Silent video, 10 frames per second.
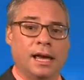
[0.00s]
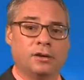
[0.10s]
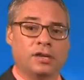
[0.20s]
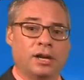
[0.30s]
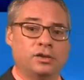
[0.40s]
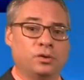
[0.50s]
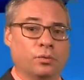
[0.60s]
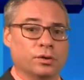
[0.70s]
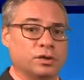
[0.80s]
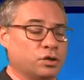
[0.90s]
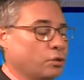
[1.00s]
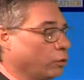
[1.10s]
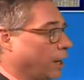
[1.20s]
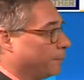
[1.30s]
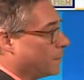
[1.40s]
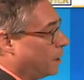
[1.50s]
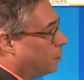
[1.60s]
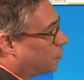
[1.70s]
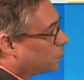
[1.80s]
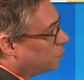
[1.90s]
as you head towards the shoreline.
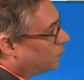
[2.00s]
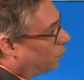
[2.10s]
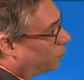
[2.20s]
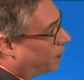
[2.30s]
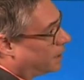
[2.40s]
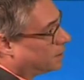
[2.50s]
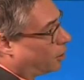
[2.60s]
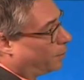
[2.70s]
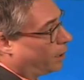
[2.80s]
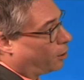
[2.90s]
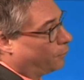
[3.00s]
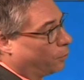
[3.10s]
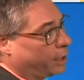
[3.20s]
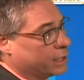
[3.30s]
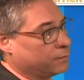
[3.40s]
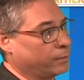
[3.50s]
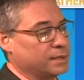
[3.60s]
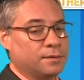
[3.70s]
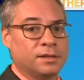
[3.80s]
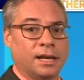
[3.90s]
Exclusive Norcast hour-by-hour forecast for the
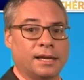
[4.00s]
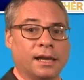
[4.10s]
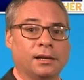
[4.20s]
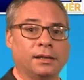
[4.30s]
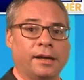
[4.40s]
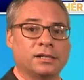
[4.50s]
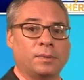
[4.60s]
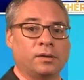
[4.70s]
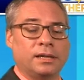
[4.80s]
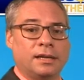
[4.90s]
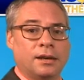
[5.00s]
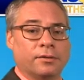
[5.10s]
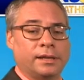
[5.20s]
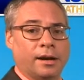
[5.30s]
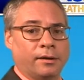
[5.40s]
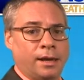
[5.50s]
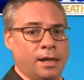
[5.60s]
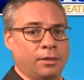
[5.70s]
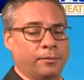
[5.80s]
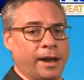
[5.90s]
rest of today. Again, clouds building here and there
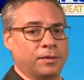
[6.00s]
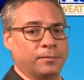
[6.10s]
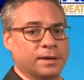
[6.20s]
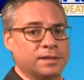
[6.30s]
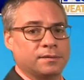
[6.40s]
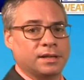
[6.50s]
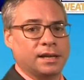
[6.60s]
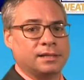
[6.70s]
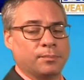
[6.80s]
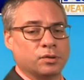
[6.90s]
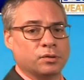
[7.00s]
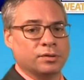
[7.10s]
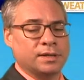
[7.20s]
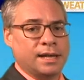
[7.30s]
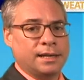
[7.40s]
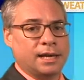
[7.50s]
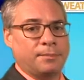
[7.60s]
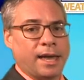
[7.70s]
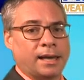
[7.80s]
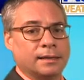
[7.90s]
throughout the rest of today. Temperatures getting
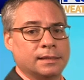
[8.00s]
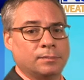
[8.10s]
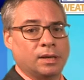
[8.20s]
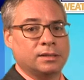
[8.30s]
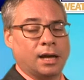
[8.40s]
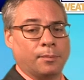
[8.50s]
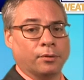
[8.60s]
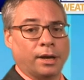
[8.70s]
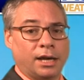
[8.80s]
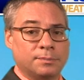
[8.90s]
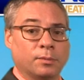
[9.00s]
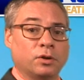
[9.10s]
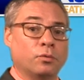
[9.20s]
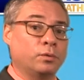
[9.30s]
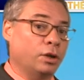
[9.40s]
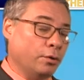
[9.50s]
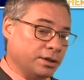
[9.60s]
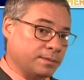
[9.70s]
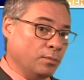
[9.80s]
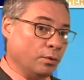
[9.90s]
back into the mid to upper 80s, but what you will
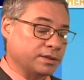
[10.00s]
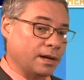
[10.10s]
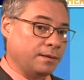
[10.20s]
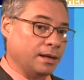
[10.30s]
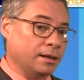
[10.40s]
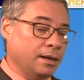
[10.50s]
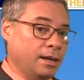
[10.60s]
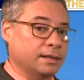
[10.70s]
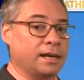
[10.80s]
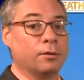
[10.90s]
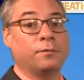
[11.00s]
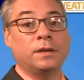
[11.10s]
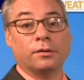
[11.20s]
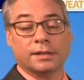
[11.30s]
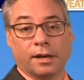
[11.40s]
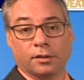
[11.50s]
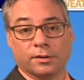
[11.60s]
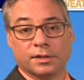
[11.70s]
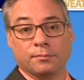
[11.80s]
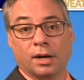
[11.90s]
notice most, I think, is how it feels out there
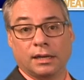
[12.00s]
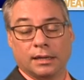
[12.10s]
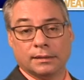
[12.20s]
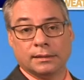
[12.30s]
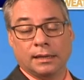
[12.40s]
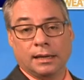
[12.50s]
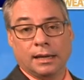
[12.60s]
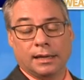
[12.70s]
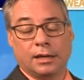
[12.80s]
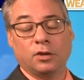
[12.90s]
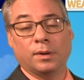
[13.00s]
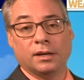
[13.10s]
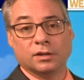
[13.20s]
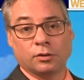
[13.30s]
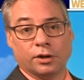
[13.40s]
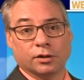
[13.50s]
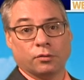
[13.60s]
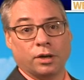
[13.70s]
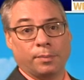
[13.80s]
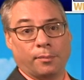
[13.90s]
as the mugginess and that humidity is starting to
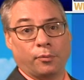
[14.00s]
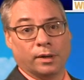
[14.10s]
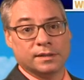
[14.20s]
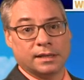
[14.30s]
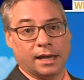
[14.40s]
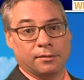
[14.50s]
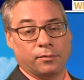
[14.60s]
creep up once again